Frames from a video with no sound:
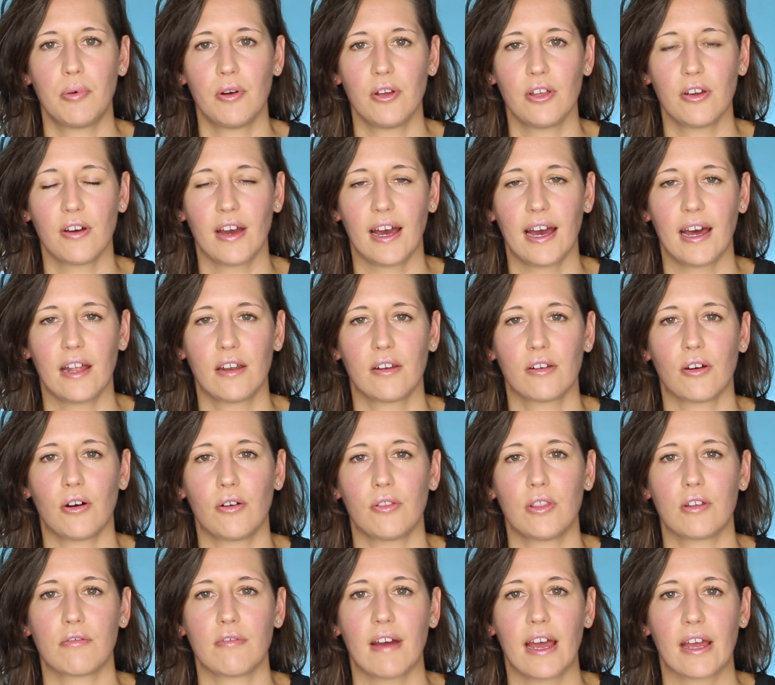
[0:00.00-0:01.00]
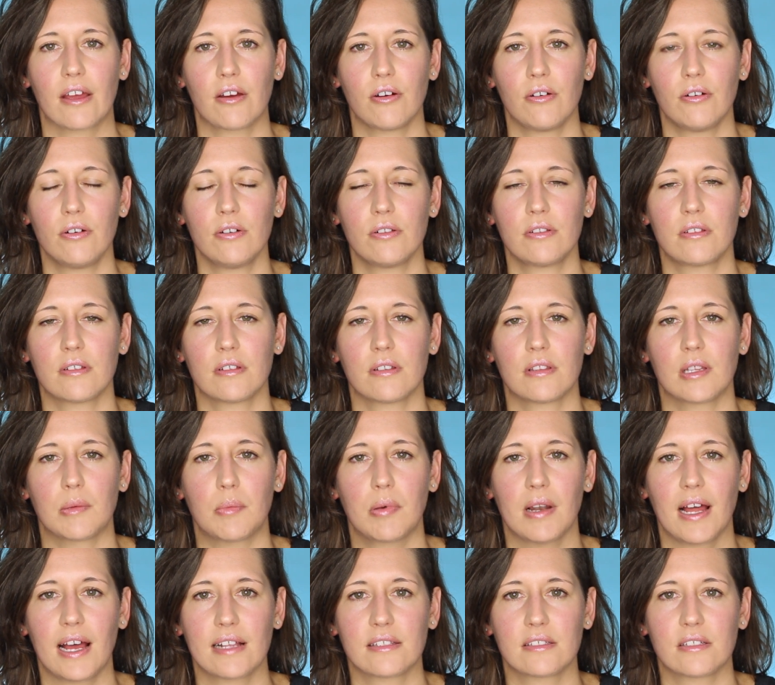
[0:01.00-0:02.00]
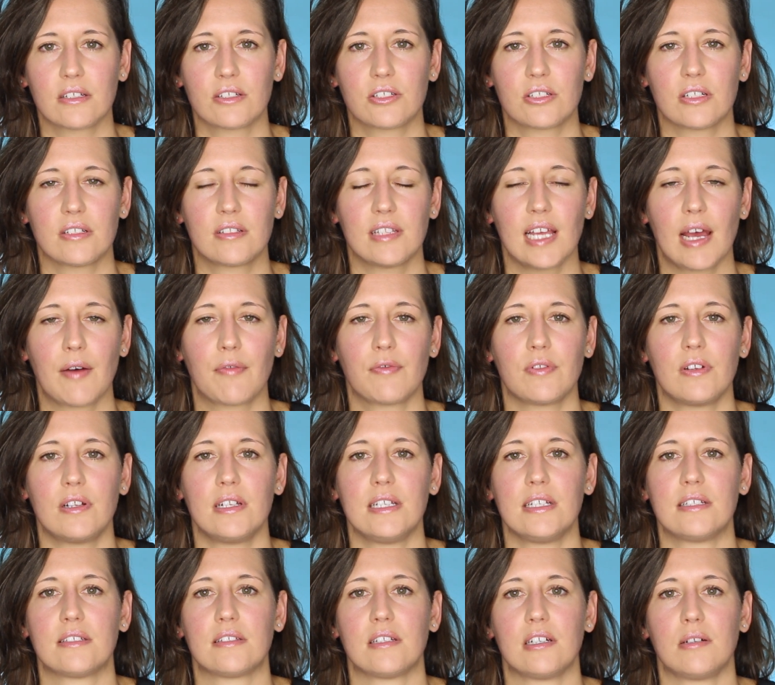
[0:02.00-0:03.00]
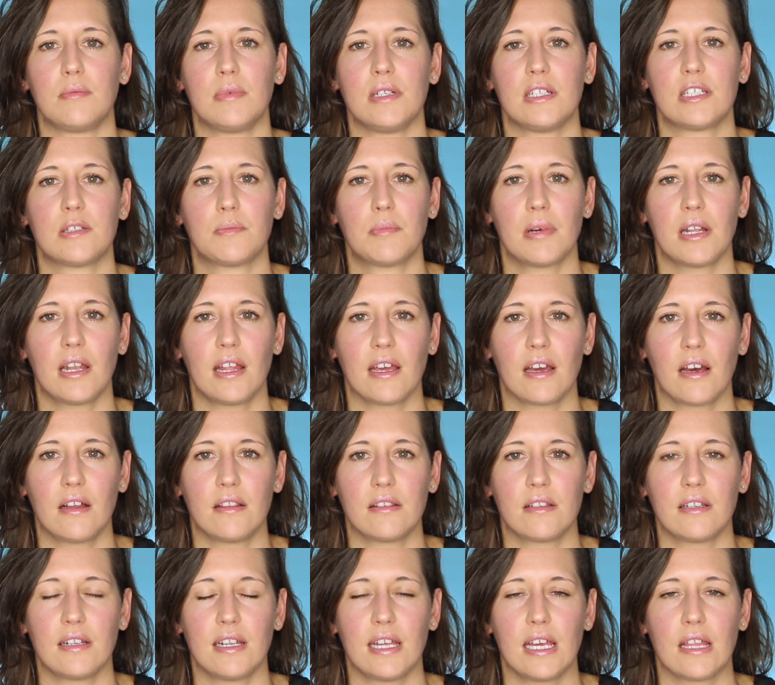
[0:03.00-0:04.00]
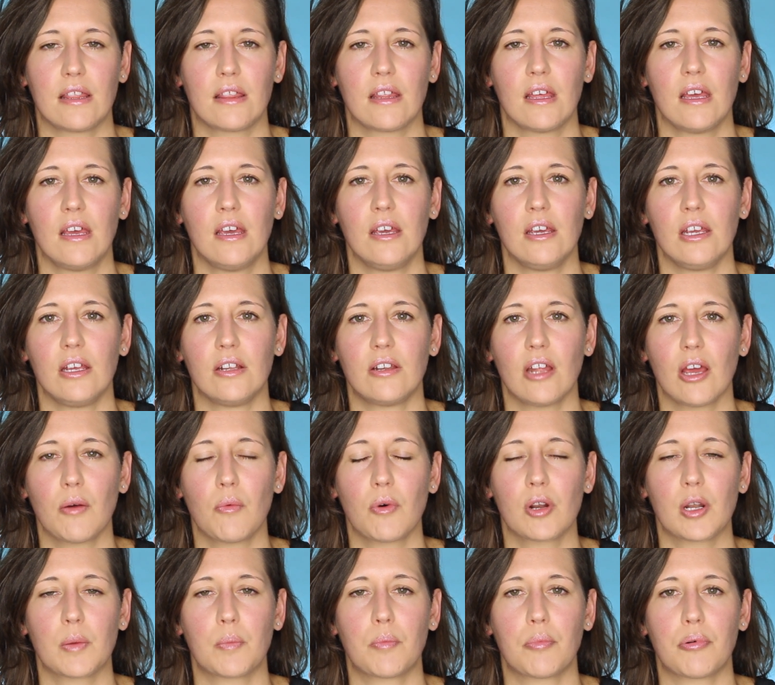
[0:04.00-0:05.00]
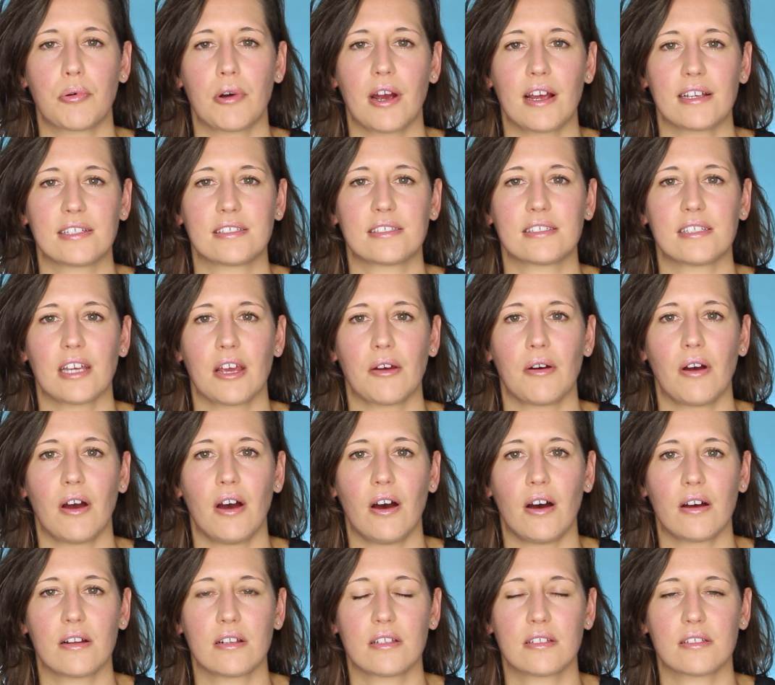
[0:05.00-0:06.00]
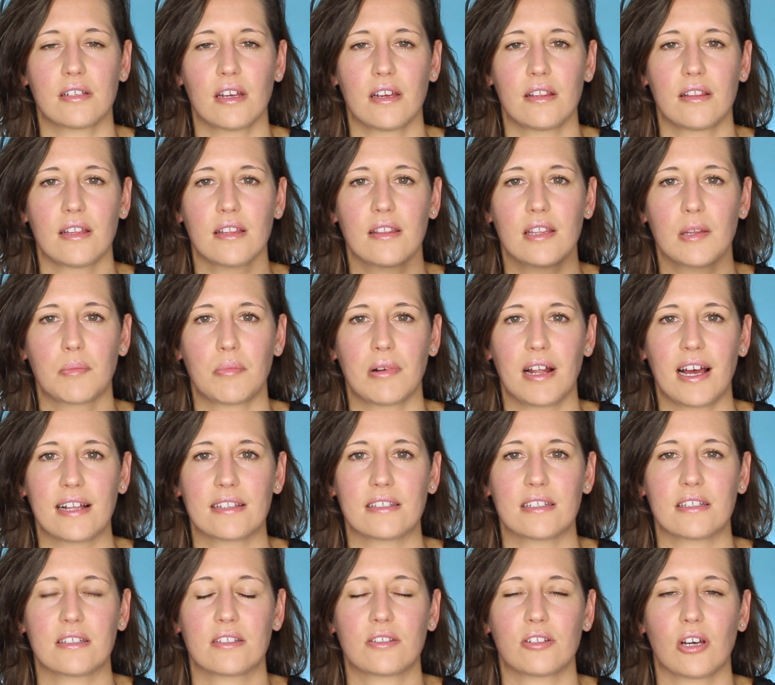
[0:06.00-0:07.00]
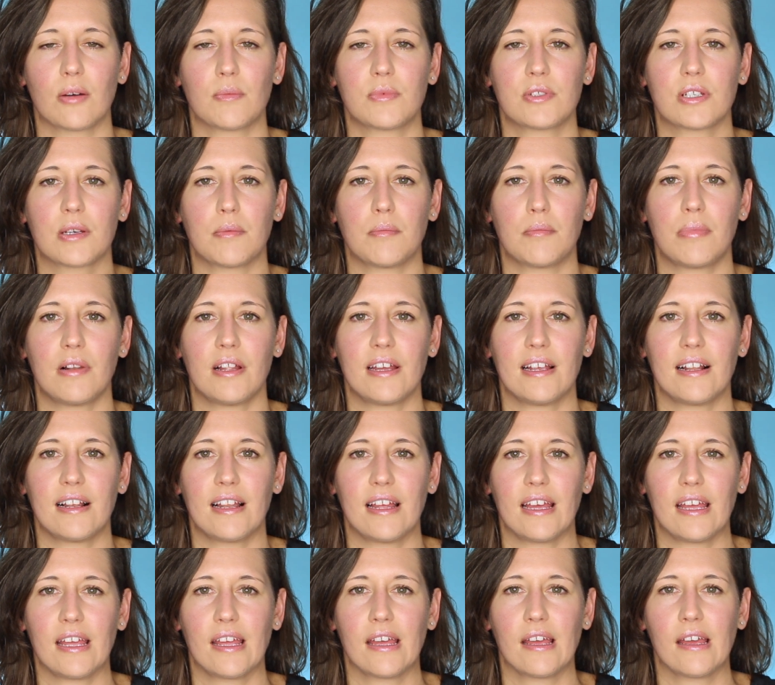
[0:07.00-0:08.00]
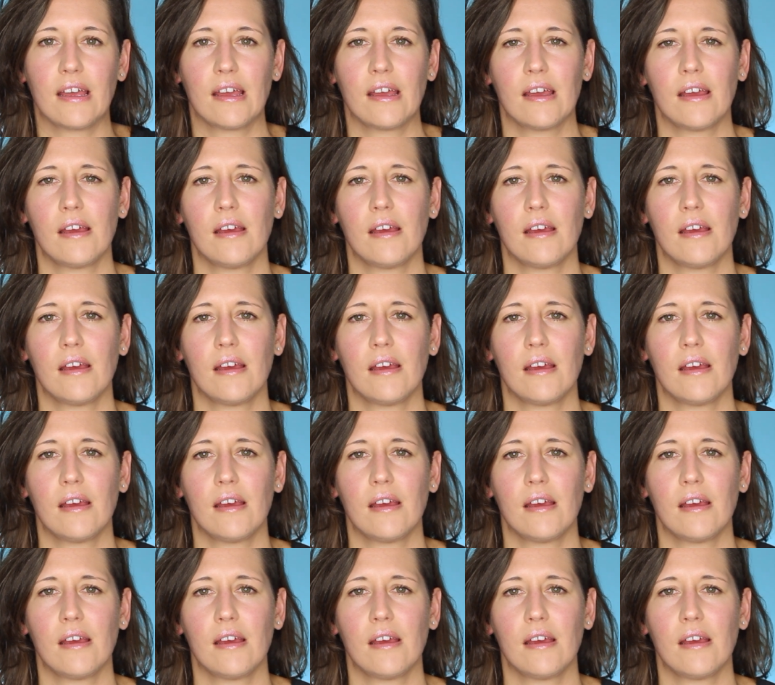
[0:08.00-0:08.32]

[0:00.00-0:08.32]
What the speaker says: you put your hand on the record, the platter should definitely still be spinning underneath. You don't want to press so hard so that the platter stops completely.